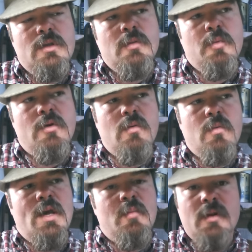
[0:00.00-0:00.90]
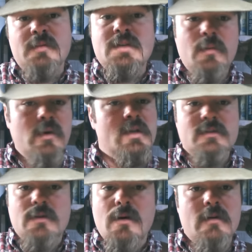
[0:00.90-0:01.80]
you broke away. But I'm gonna tell you what, I
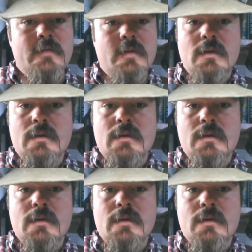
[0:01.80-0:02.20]
starved.